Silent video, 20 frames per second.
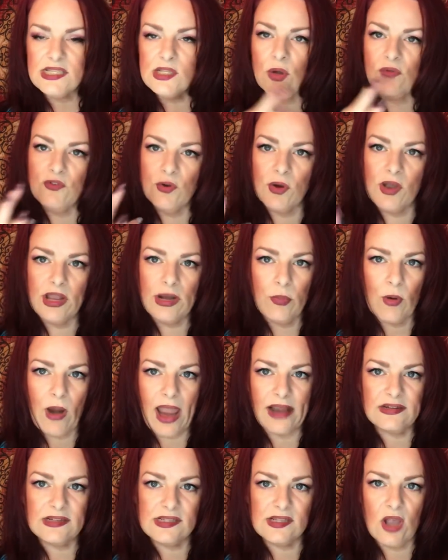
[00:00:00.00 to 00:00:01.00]
So if you're going to
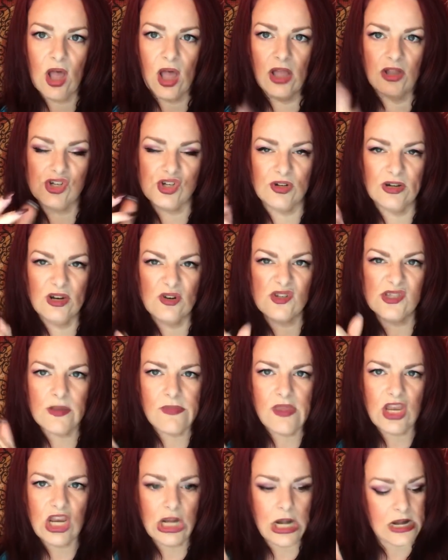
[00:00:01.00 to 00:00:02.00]
practice conjure, here's
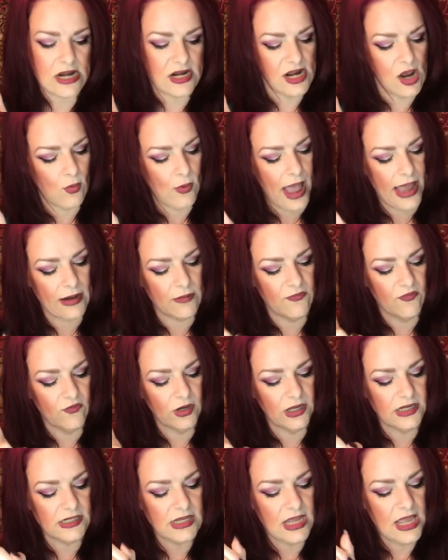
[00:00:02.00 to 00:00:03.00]
something you need to know right up
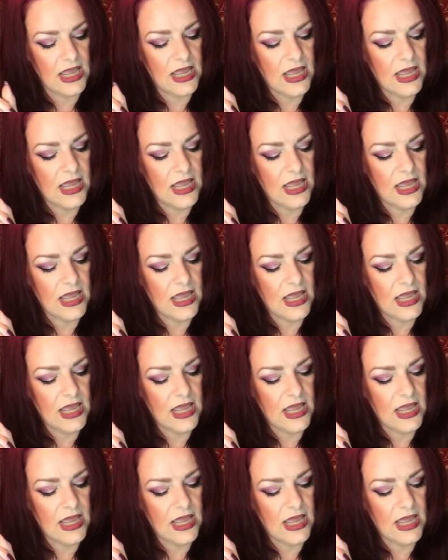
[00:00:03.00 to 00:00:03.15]
front.